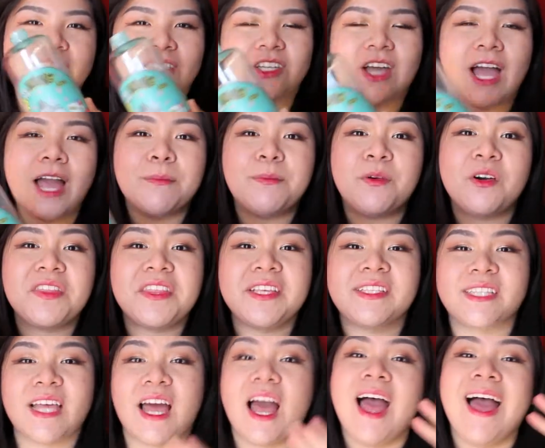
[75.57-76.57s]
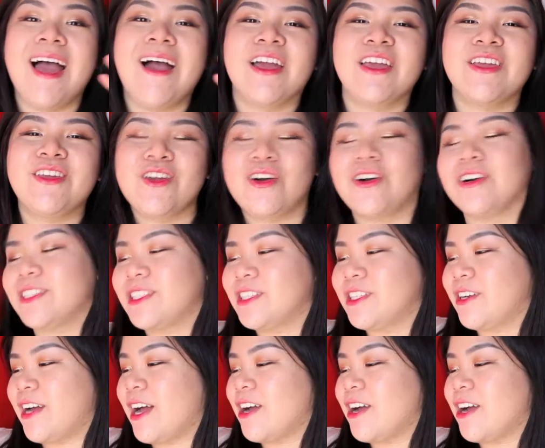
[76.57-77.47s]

So I bought this yonks ago.